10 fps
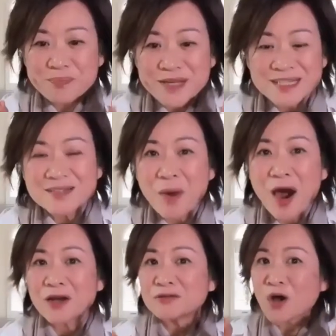business
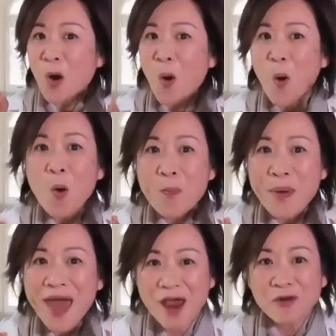model, the old
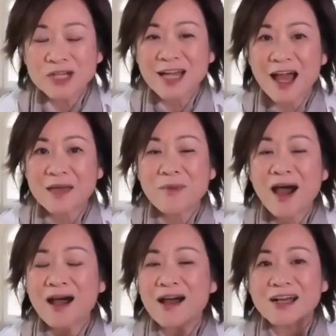paradigm
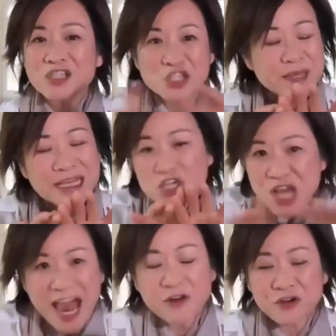are being
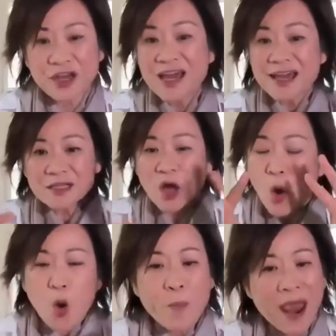shattered. The
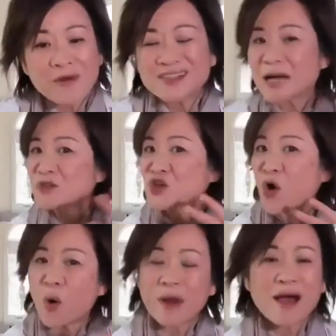old paradigm's
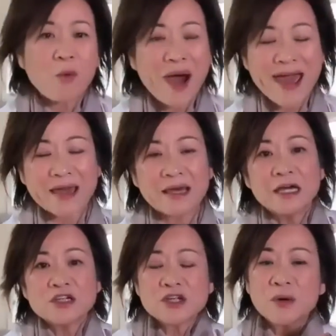going away.
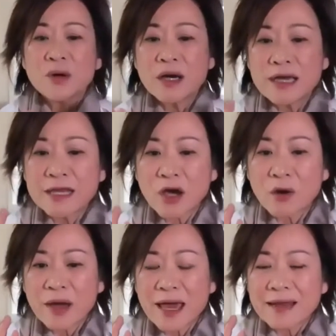So,
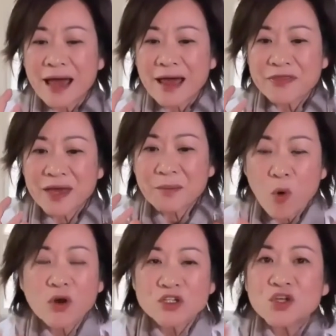and I think
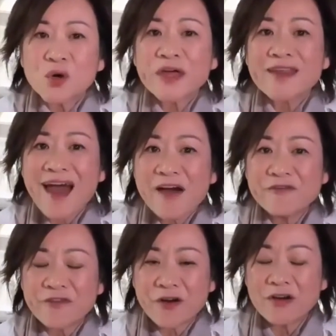more so than
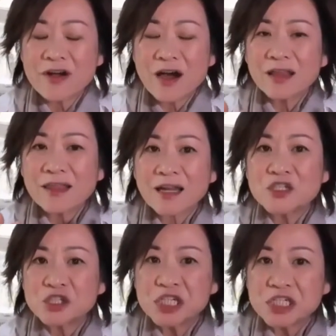ever, a lot
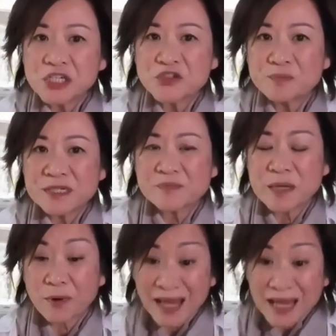of traditional business
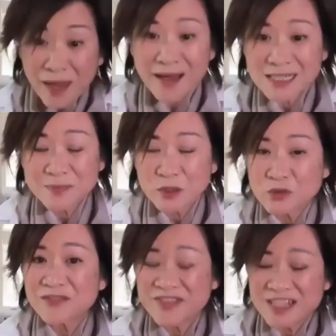people, like my husband, who's
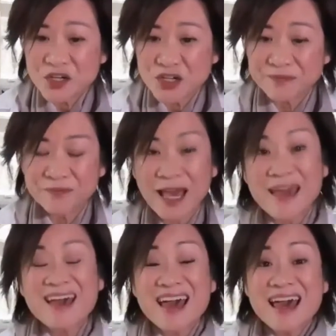a physician, okay,